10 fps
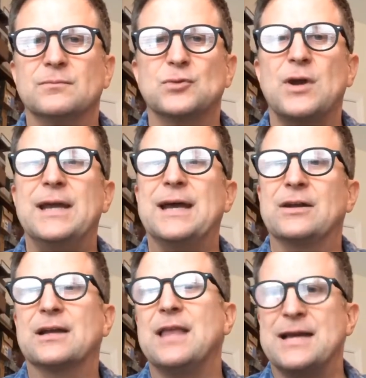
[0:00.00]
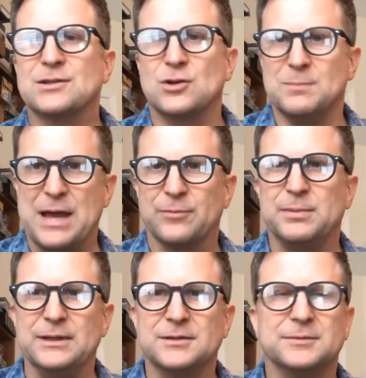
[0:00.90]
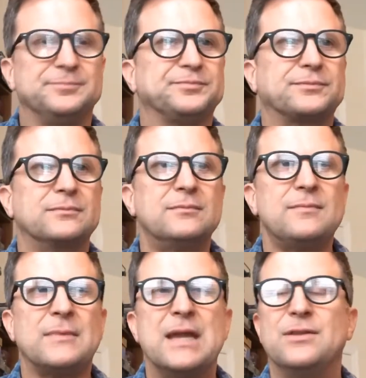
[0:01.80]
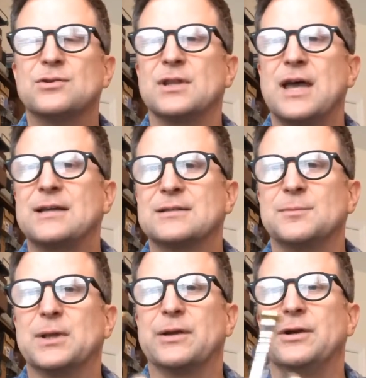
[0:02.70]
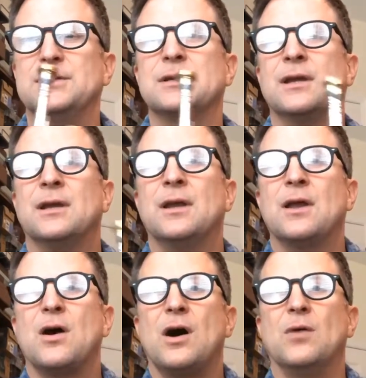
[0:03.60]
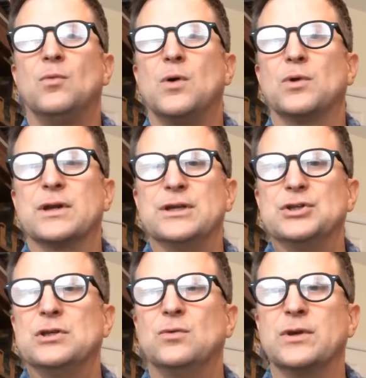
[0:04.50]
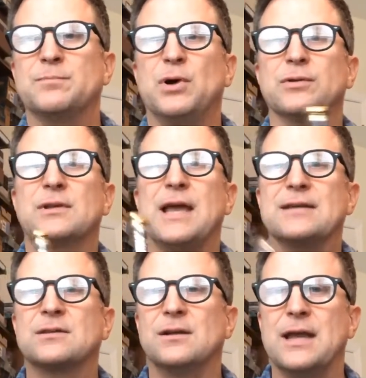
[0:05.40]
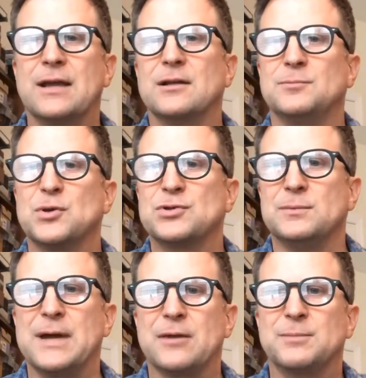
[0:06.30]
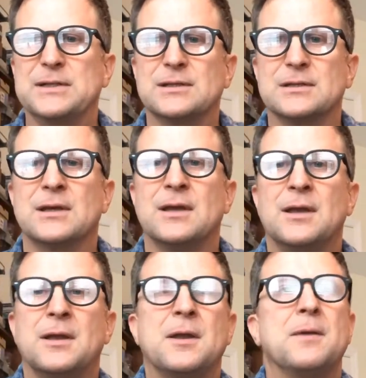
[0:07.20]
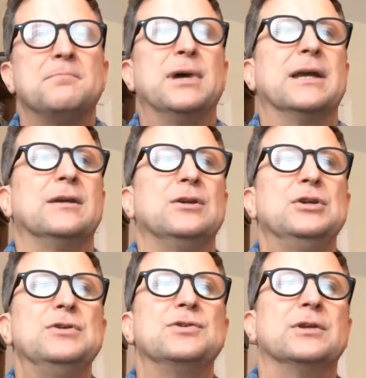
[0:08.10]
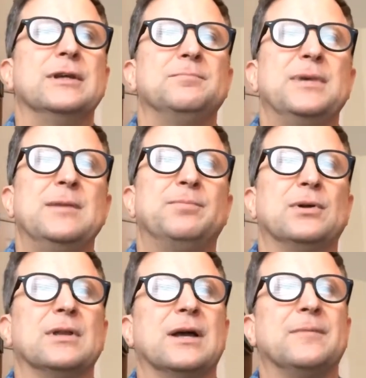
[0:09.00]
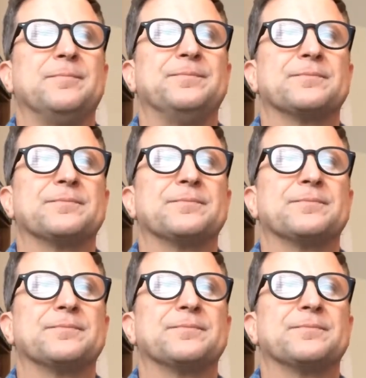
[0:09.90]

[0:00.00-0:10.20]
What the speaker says: trying out a classical mouthpiece, and there's a lot of similarities on what we're going to do with both classical and commercial mouthpieces. But usually, people